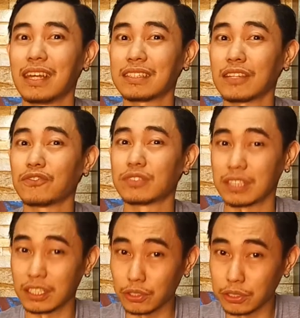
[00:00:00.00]
as I've
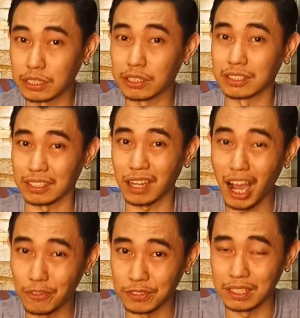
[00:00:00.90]
said earlier,
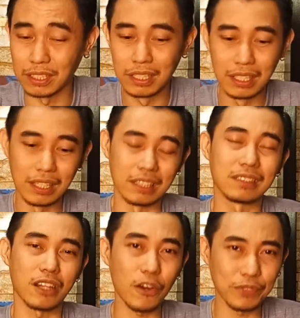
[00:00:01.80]
coffee.
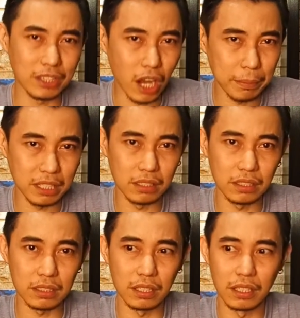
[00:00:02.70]
It's coffee
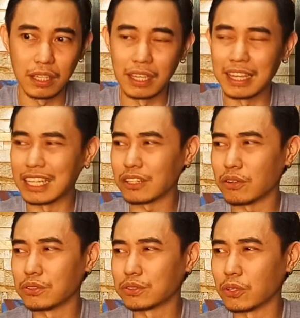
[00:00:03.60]
dominant. It
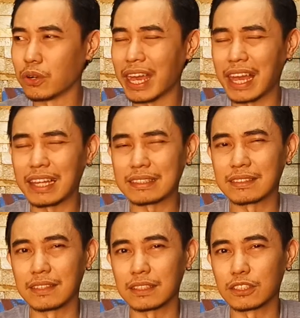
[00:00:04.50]
also
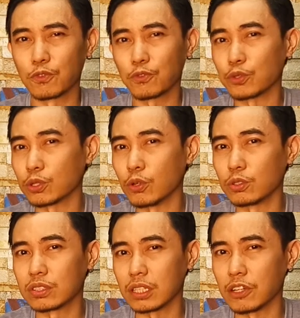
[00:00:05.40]
has this fruit
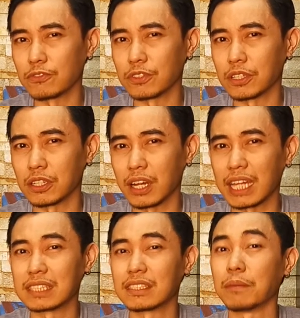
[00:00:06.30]
notes of, uh,
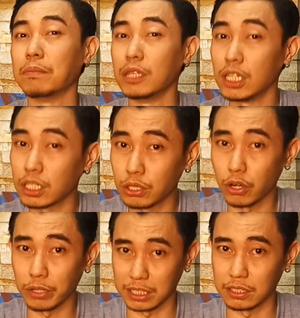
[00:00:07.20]
I'd say, blood
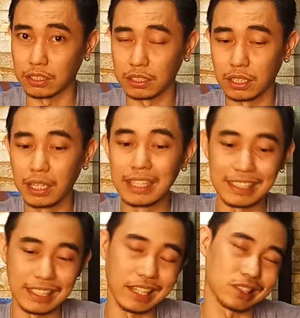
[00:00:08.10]
orange.
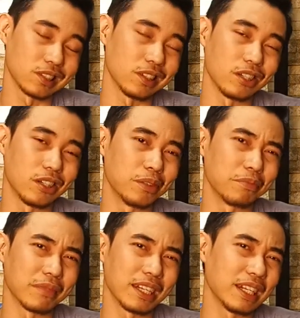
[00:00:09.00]
Yes, uh,
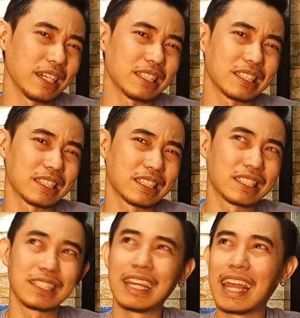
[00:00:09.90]
it's,